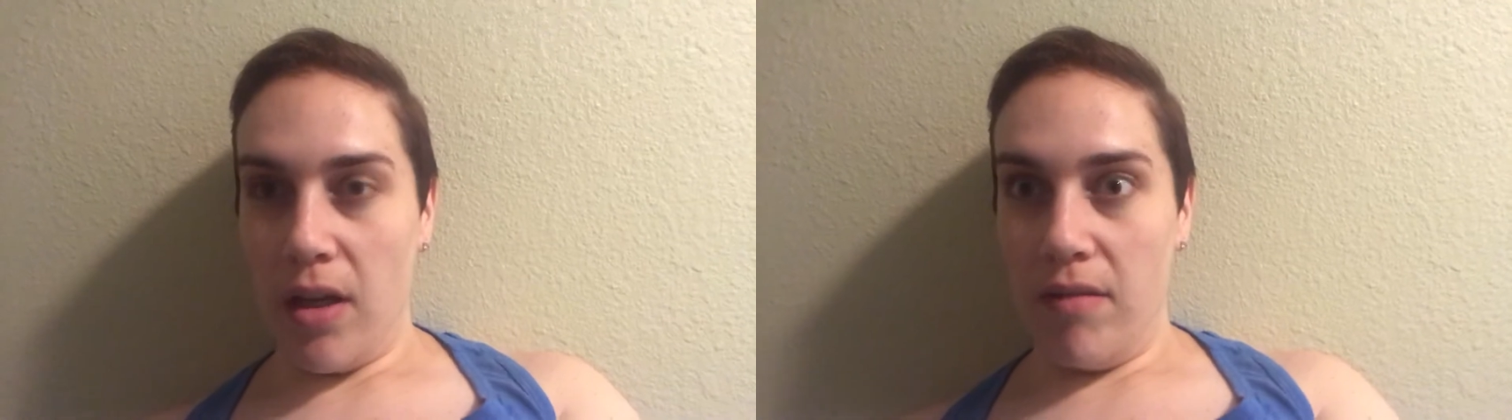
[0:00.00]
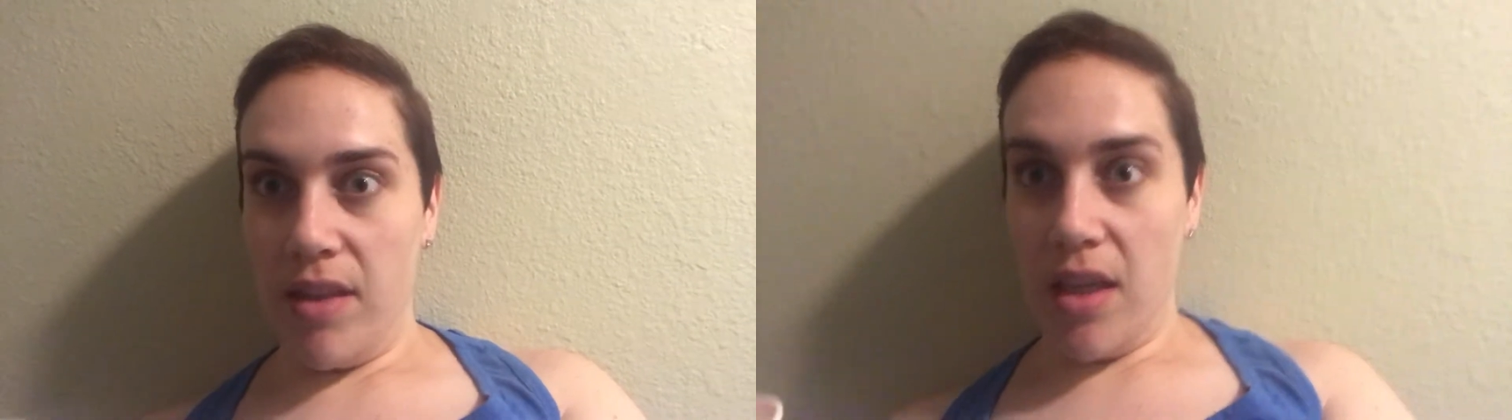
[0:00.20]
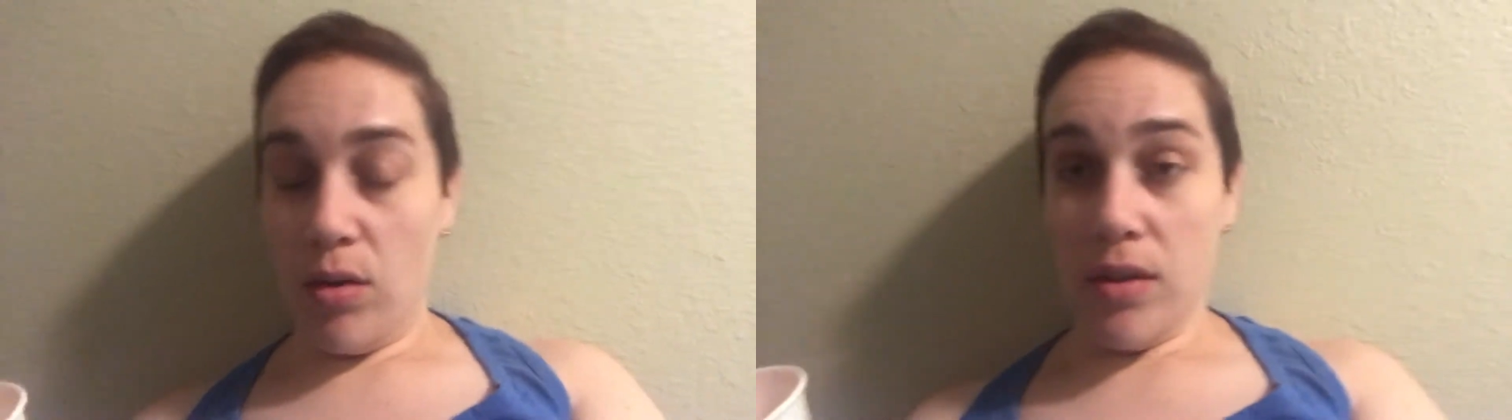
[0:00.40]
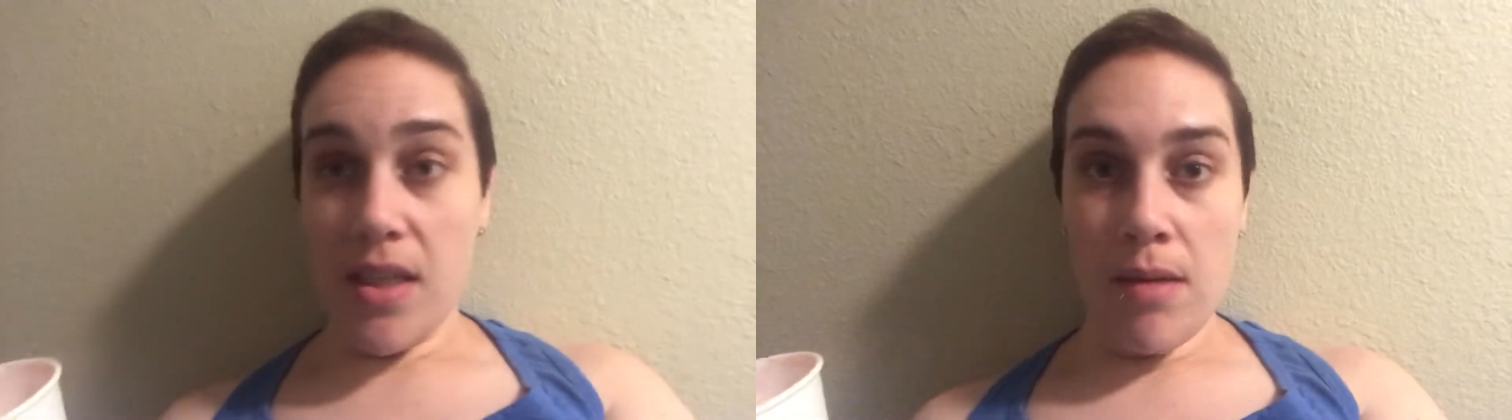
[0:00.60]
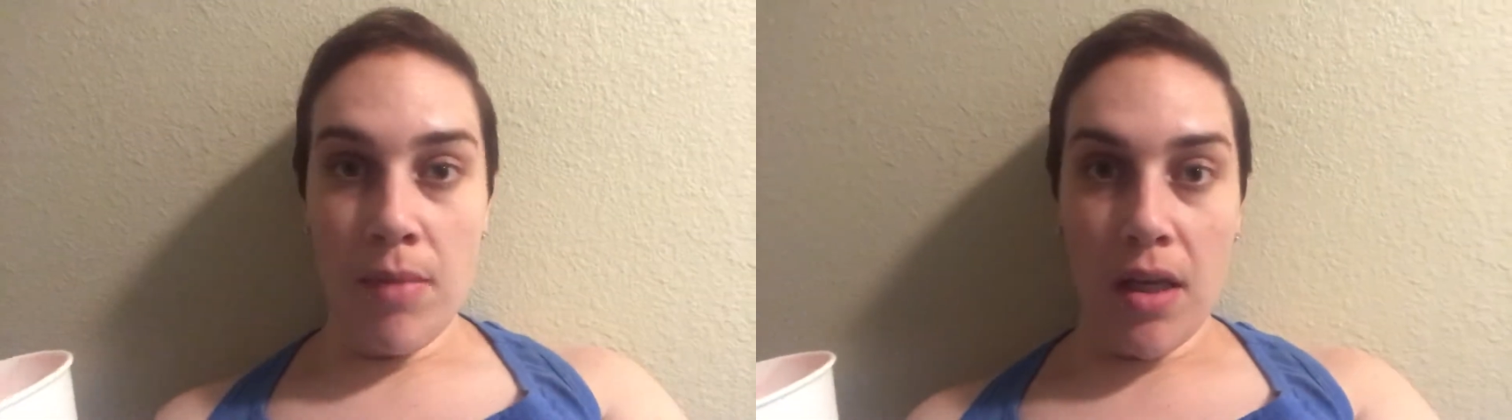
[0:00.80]
of the
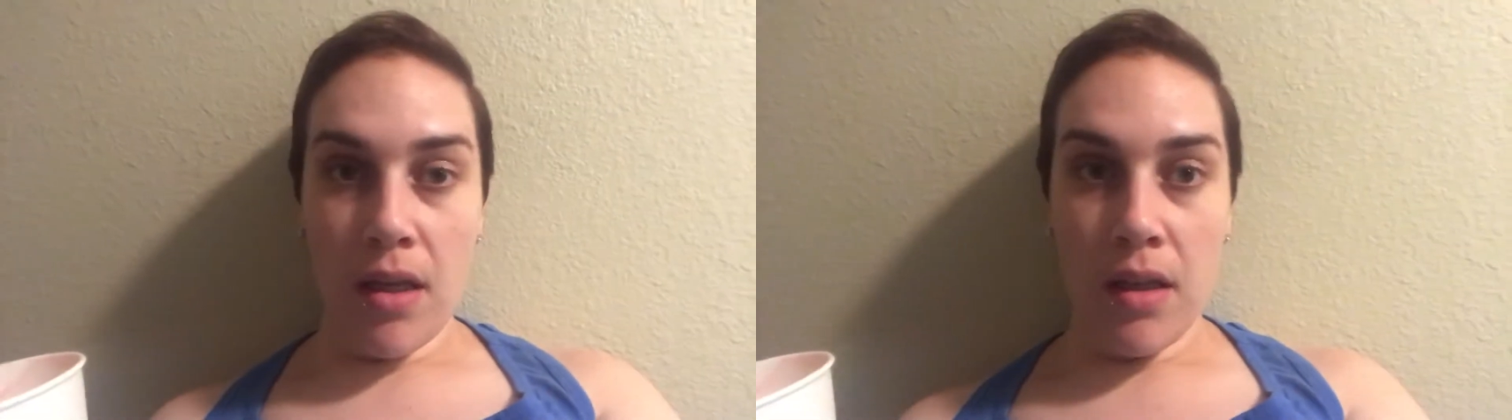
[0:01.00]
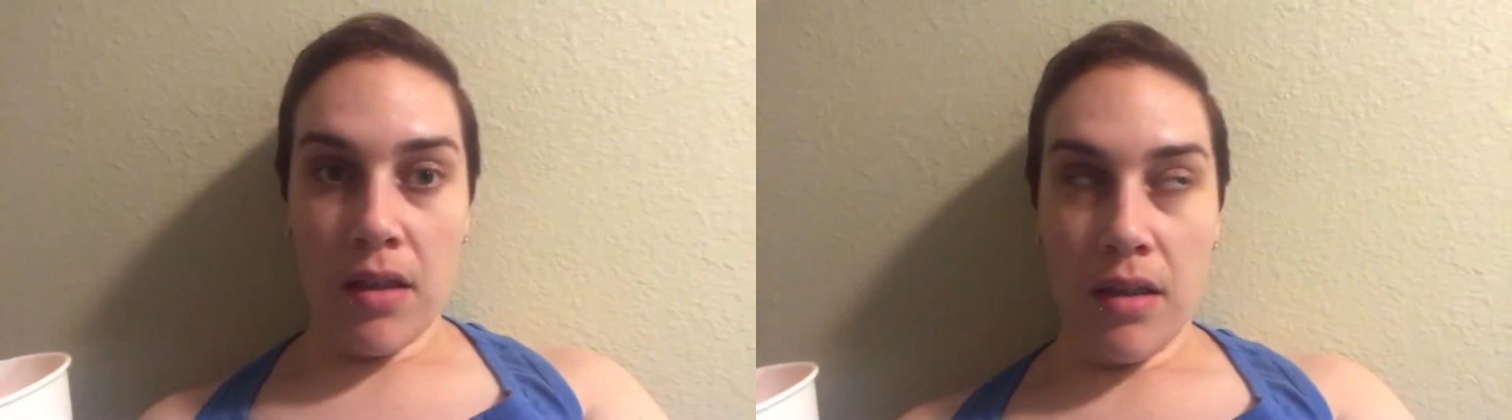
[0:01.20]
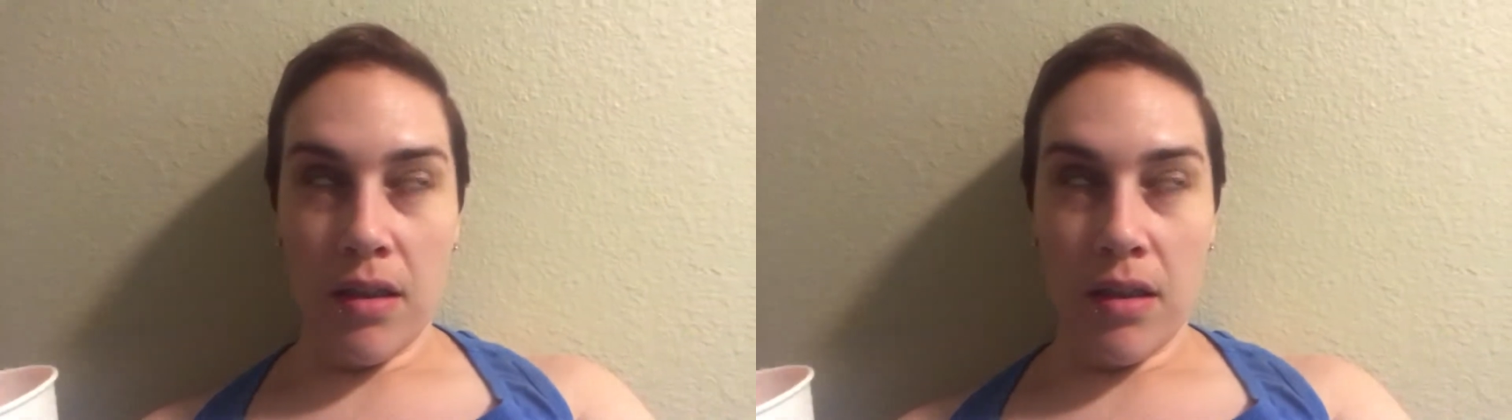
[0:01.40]
Ultima